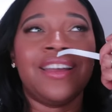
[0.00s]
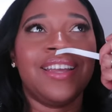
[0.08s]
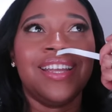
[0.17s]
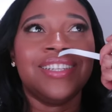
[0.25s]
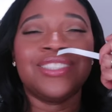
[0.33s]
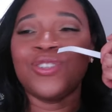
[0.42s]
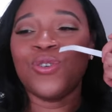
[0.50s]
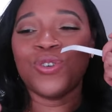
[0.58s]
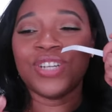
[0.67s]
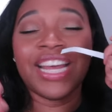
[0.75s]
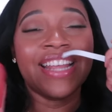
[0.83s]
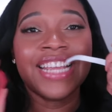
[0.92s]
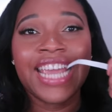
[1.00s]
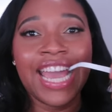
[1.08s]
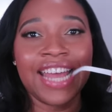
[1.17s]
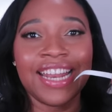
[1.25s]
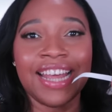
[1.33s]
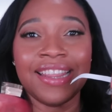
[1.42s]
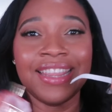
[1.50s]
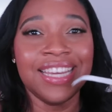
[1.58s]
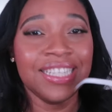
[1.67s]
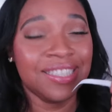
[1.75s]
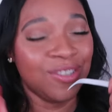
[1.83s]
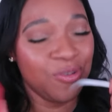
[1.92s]
It is so good. And again,
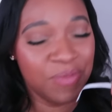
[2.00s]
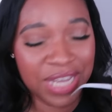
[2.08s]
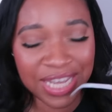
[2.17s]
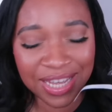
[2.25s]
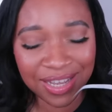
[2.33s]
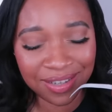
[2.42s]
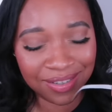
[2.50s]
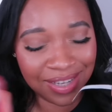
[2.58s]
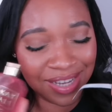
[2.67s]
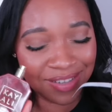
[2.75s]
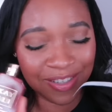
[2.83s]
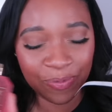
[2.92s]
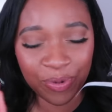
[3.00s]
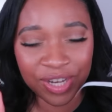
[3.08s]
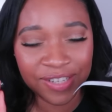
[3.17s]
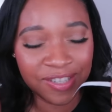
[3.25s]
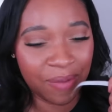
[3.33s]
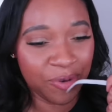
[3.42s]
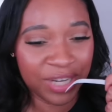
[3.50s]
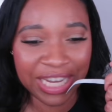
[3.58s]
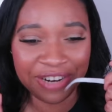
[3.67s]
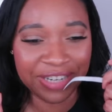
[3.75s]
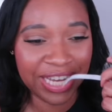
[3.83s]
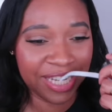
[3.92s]
this to me is spring, summer,
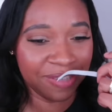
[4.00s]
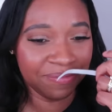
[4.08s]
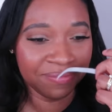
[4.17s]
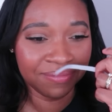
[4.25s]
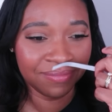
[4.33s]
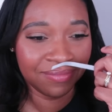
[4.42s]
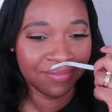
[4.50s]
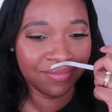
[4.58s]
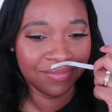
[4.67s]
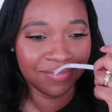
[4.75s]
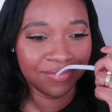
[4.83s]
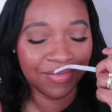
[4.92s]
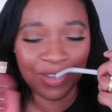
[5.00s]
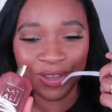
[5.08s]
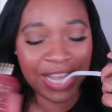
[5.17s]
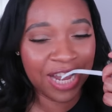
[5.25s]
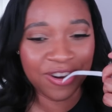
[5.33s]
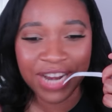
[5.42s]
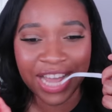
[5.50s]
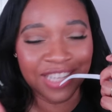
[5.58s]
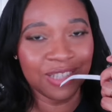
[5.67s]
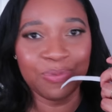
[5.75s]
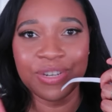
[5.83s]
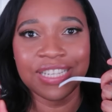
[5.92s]
day or night. Day or
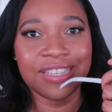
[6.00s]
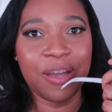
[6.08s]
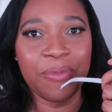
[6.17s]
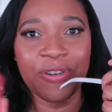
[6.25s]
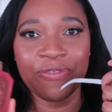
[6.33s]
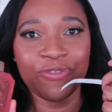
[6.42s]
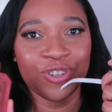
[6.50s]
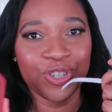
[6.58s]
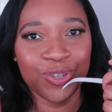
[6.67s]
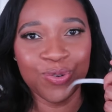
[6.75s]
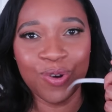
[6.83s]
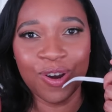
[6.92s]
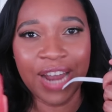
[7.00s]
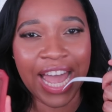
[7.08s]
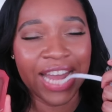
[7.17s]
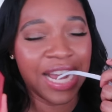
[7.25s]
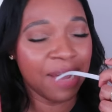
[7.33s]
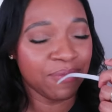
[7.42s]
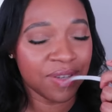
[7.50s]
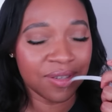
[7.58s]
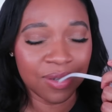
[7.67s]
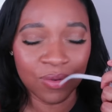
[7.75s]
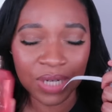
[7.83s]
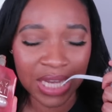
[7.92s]
night, spring, summer for sure. And I'm
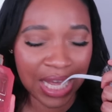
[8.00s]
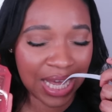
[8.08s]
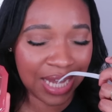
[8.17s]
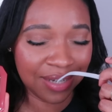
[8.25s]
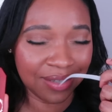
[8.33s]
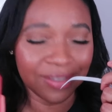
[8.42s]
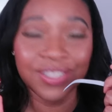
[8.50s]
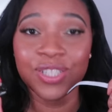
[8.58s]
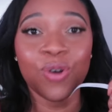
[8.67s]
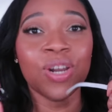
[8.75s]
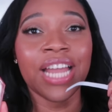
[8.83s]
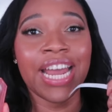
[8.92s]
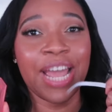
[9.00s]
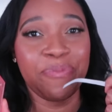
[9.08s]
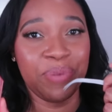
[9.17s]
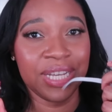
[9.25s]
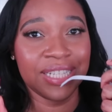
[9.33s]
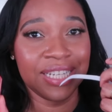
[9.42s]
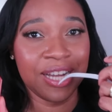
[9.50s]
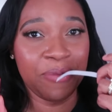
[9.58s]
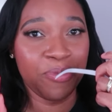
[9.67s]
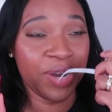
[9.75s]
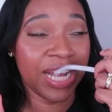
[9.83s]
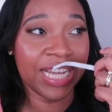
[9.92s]
so glad. So glad I picked it
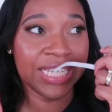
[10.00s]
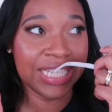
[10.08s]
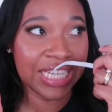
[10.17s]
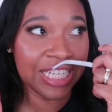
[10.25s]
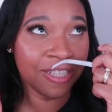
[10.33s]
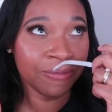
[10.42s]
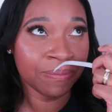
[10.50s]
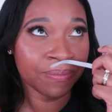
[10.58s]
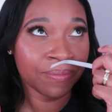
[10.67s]
up when I did.